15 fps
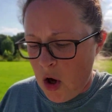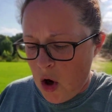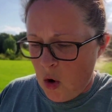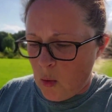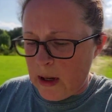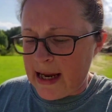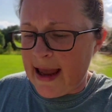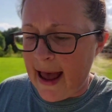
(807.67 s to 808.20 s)

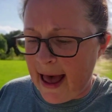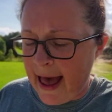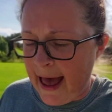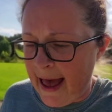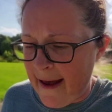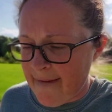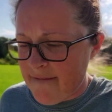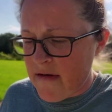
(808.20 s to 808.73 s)
We
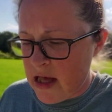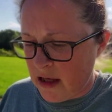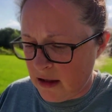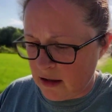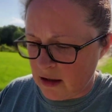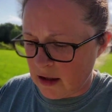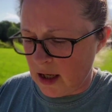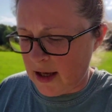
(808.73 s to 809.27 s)
had
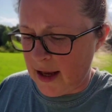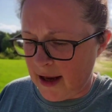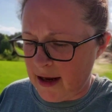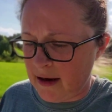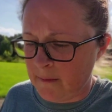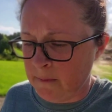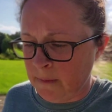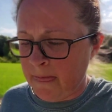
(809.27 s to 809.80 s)
a
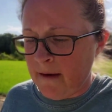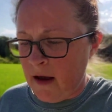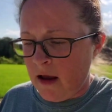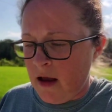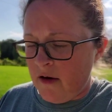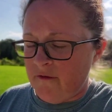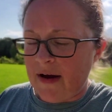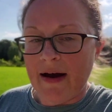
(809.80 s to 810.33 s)

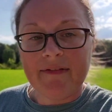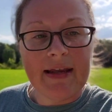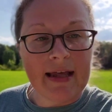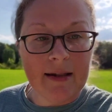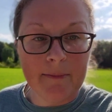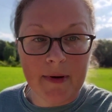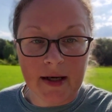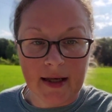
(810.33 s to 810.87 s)

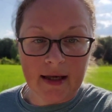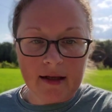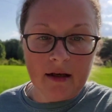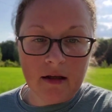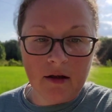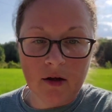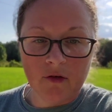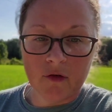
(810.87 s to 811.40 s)
5-gallon bucket
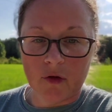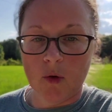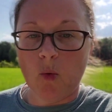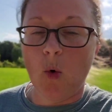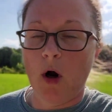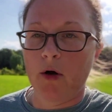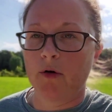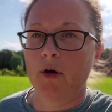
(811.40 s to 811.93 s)
for the
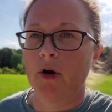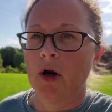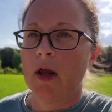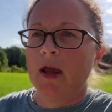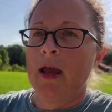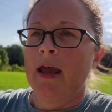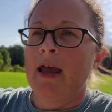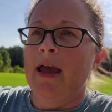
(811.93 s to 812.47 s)
water,
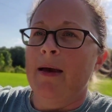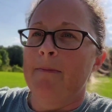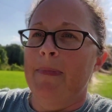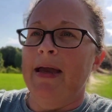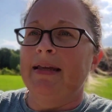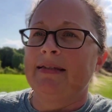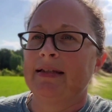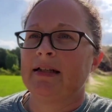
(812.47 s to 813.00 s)
and
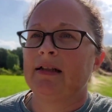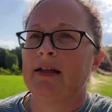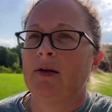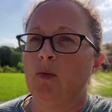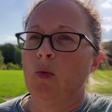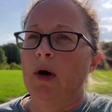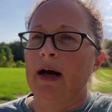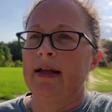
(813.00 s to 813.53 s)
basically
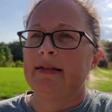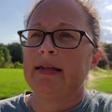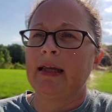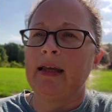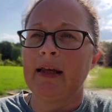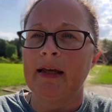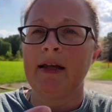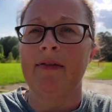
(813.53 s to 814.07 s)
what
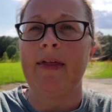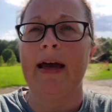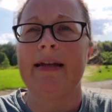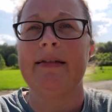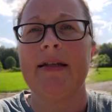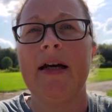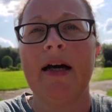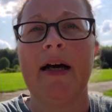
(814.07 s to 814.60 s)
that
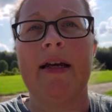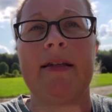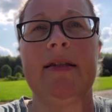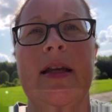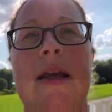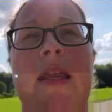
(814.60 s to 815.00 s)
does